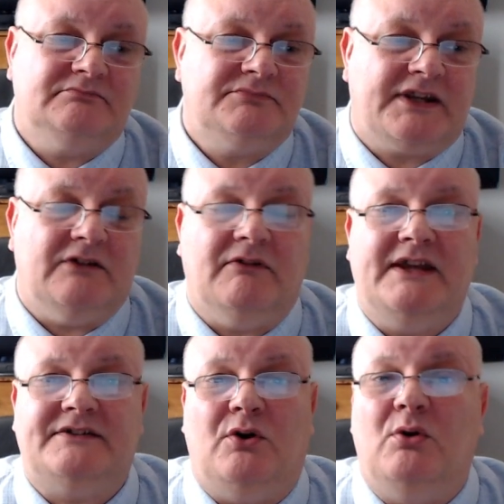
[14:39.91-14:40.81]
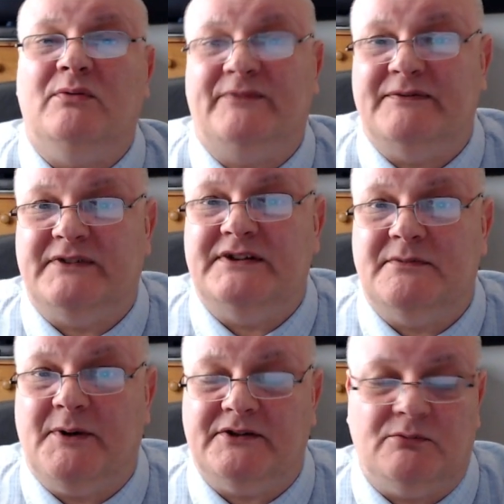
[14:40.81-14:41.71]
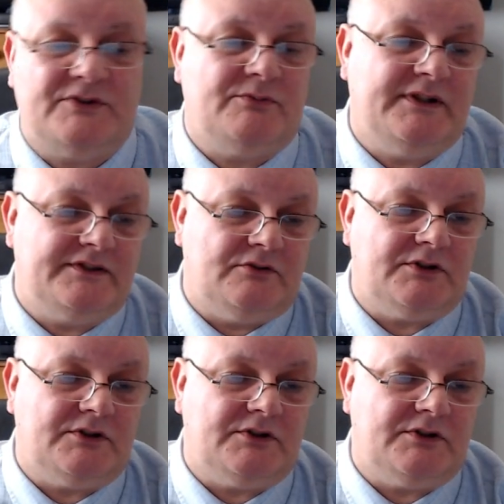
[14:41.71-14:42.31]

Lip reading: to get right or 50, depending on which way you do it.